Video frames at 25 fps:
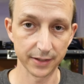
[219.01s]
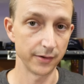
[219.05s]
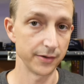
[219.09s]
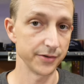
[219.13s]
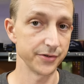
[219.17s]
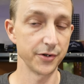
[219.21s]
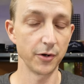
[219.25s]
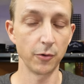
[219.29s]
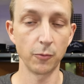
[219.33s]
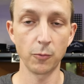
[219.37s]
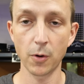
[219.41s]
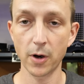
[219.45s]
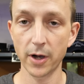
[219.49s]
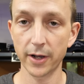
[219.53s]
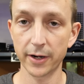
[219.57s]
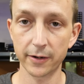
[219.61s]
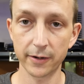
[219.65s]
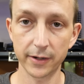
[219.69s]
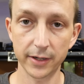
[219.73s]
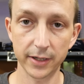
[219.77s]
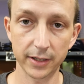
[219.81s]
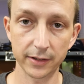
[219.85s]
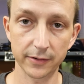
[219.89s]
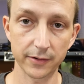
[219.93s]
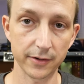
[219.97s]
There's no
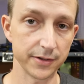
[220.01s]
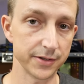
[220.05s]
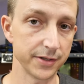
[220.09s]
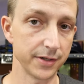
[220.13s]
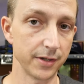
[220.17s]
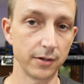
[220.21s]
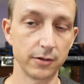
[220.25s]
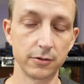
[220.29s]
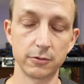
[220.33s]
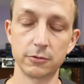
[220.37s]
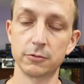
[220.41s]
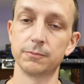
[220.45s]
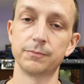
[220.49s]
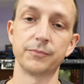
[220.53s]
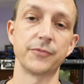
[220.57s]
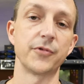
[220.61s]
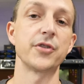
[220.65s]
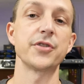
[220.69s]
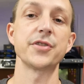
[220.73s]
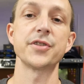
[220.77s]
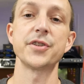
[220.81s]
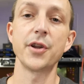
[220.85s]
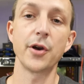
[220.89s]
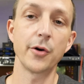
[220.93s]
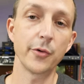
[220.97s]
watering, there's no,
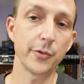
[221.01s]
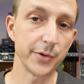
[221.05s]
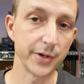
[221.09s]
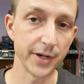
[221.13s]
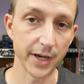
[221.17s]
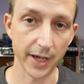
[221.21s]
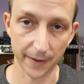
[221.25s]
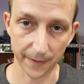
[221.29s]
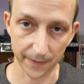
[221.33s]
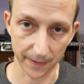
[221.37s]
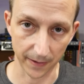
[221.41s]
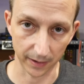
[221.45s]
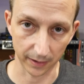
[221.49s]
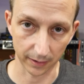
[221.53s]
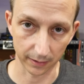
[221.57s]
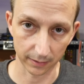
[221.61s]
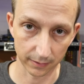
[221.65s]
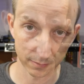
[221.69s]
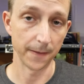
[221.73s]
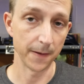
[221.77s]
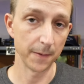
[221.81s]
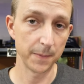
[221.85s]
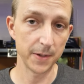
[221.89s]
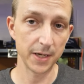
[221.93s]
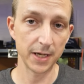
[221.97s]
there's no nothing.
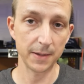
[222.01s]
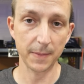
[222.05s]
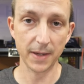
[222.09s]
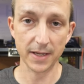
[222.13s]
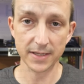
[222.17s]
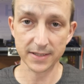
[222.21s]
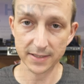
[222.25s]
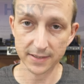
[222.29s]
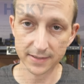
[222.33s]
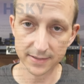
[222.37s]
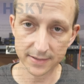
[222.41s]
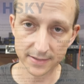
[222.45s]
The BMS